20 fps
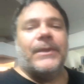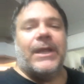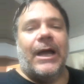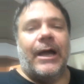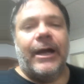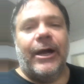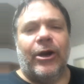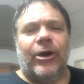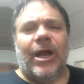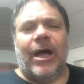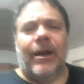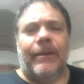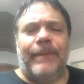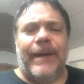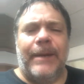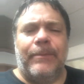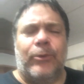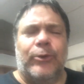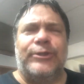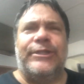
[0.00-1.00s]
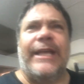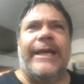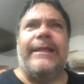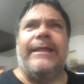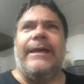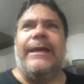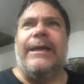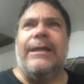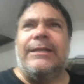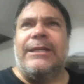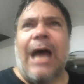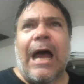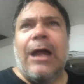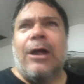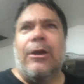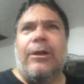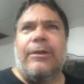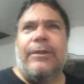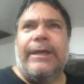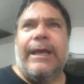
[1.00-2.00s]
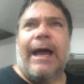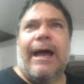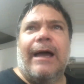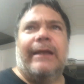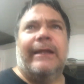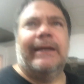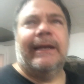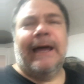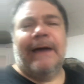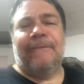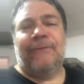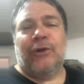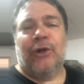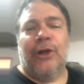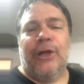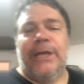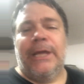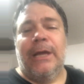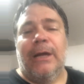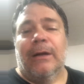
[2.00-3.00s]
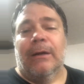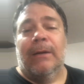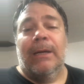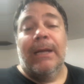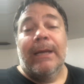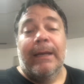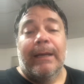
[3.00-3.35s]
I hear a lot of people say they get tired of the island after a year.